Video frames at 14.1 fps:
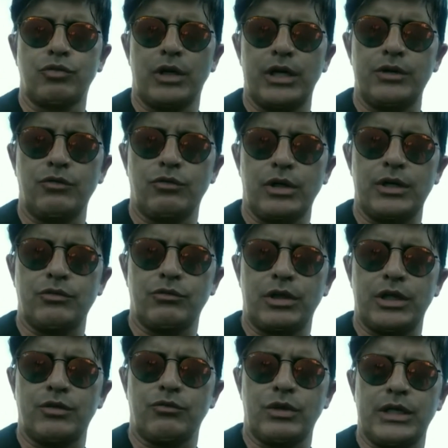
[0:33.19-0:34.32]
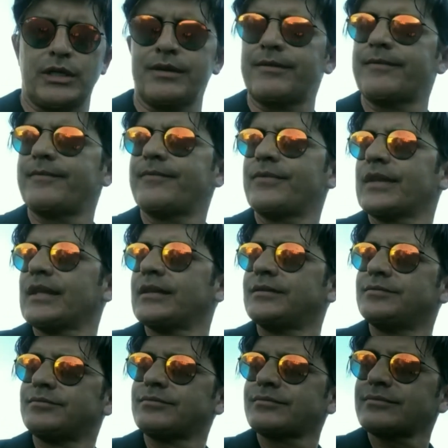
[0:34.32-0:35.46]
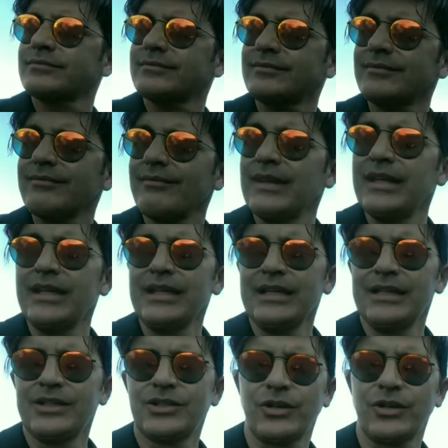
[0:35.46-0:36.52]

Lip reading: 1111.